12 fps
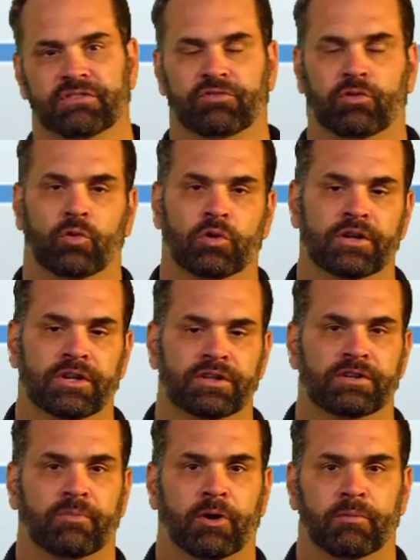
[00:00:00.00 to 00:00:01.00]
of Florida in the
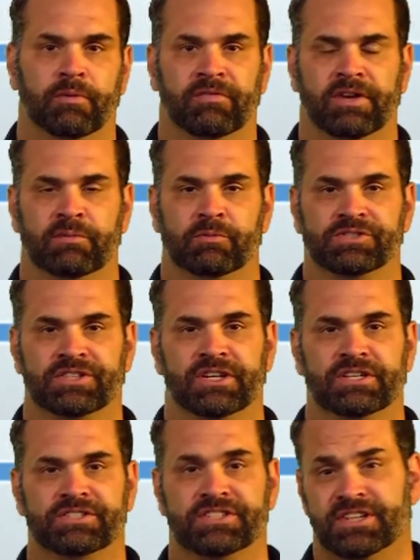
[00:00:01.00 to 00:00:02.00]
Department of Animal
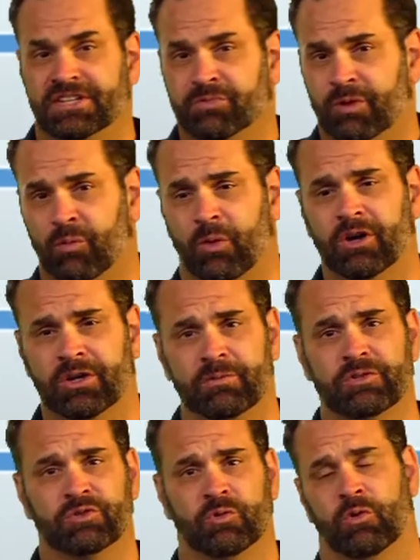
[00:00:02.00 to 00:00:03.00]
Sciences, and I just want to welcome
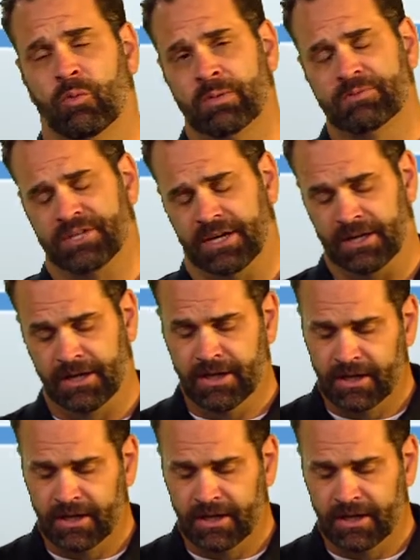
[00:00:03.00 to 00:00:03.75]
you to our website.